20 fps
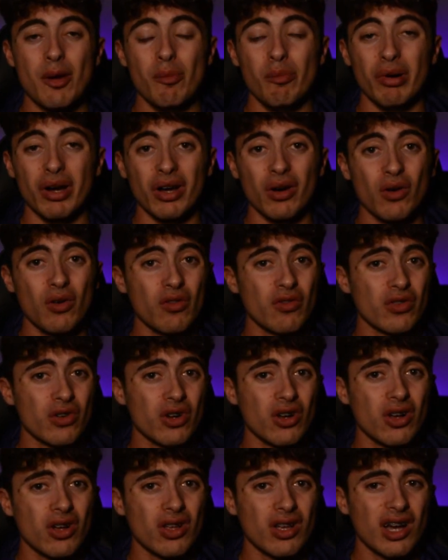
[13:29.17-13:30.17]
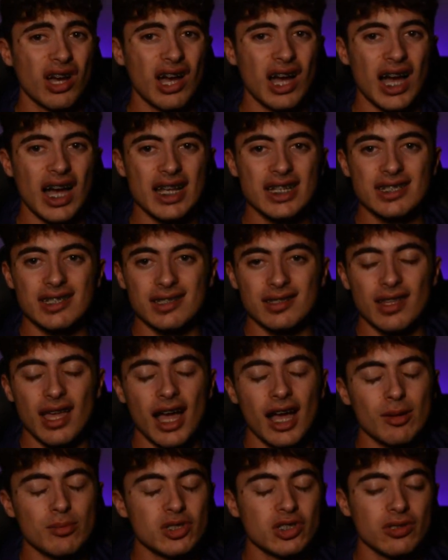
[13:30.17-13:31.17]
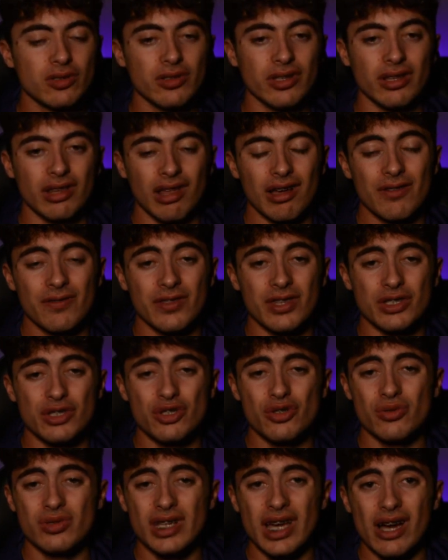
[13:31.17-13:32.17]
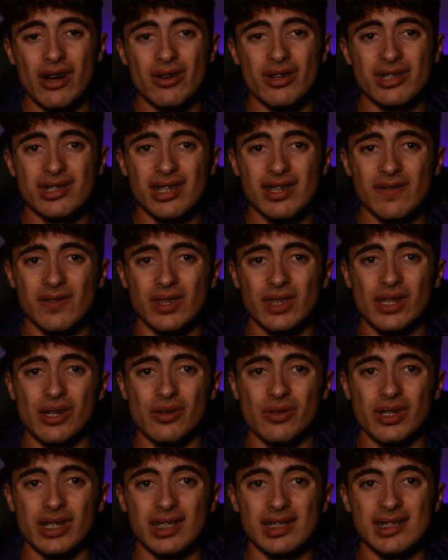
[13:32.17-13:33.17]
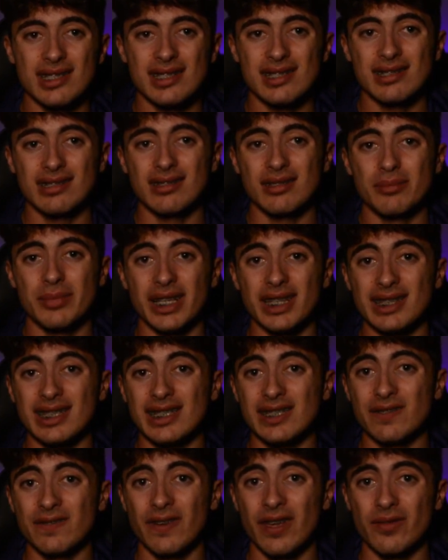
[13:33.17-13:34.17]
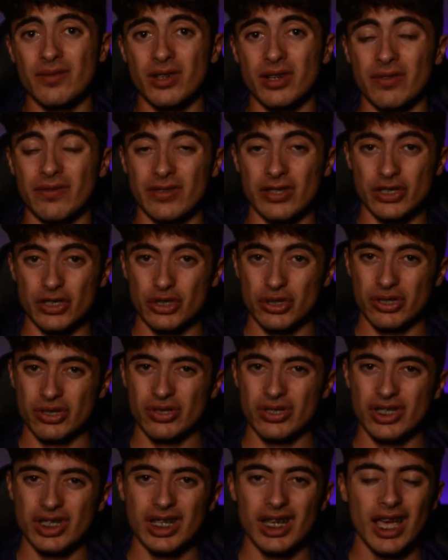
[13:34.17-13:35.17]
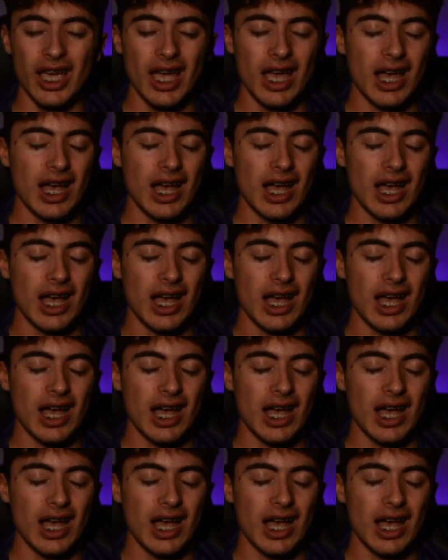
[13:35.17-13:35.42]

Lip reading: But overall, I just absolutely love The Two Towers, even though it is easily my least favorite of the trilogy.